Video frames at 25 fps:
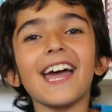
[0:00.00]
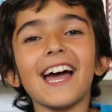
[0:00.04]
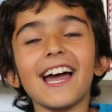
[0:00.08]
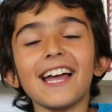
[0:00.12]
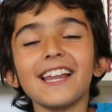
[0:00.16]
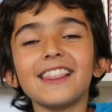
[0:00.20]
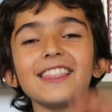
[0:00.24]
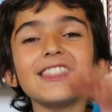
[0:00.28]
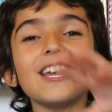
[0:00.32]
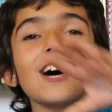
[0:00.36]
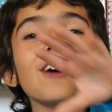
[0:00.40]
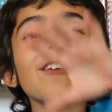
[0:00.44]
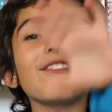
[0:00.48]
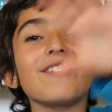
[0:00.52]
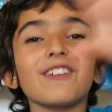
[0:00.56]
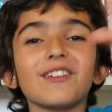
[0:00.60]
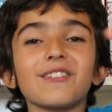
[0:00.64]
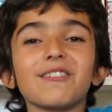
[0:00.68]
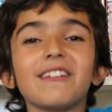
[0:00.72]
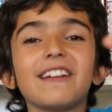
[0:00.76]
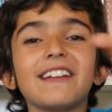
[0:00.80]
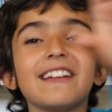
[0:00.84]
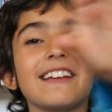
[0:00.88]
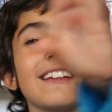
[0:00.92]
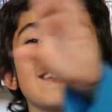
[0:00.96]
I love
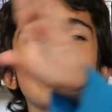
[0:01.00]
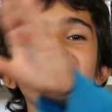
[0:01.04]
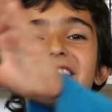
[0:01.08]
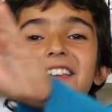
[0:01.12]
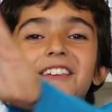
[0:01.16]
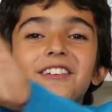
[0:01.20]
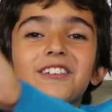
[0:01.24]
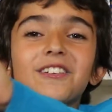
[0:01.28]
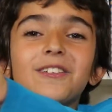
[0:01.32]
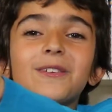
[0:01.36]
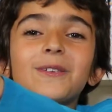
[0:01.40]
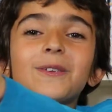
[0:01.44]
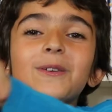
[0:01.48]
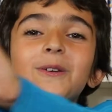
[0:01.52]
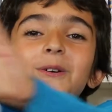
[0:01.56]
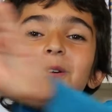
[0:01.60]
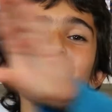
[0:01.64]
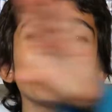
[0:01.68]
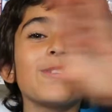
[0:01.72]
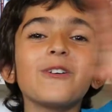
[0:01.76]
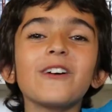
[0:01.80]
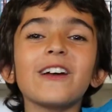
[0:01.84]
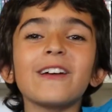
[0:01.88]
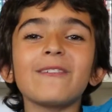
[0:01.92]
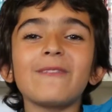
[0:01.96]
it when it says
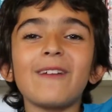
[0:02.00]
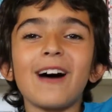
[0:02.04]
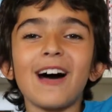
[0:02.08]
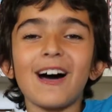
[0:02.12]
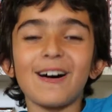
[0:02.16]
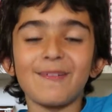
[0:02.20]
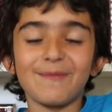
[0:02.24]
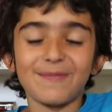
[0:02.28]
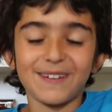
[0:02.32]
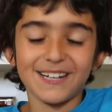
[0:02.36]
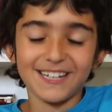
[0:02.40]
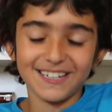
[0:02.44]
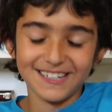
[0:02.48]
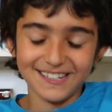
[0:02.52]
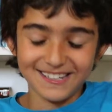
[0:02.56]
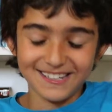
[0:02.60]
"Zooey, mama."